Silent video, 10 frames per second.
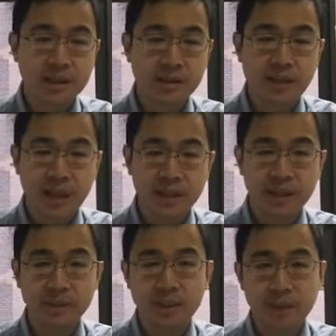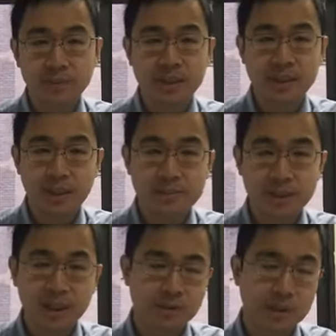then they might be
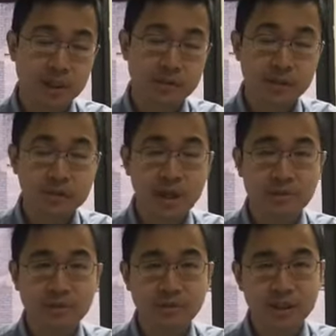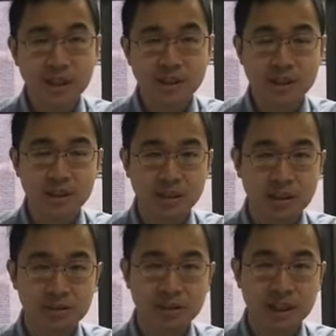subject. But if you travel for less than
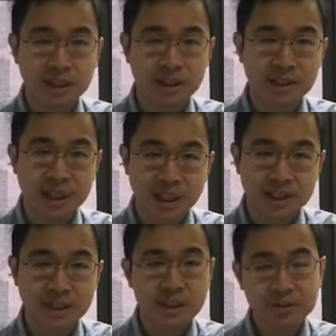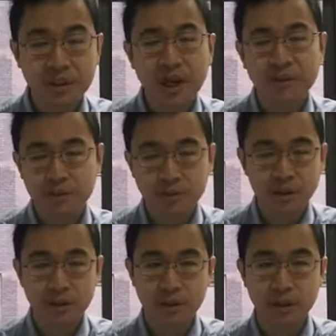180 days and you have a
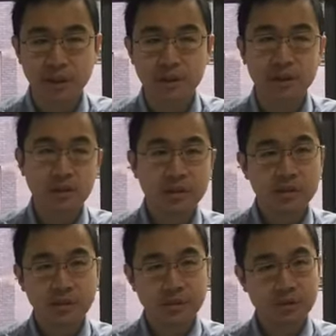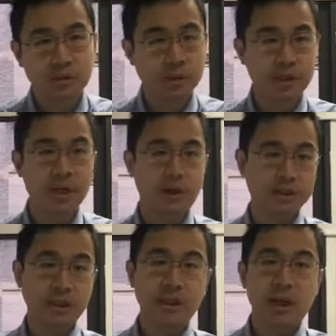green card, you're
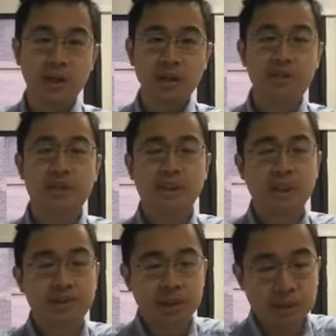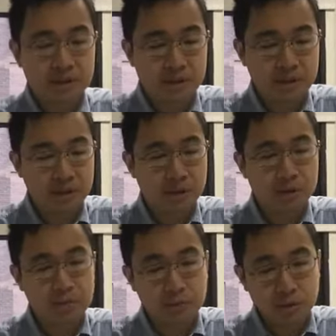ordinarily not going to be subject to the
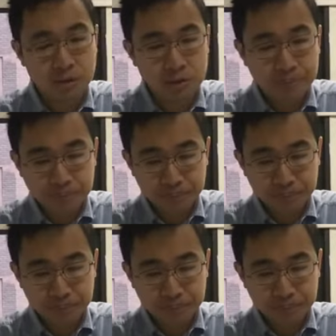new rule.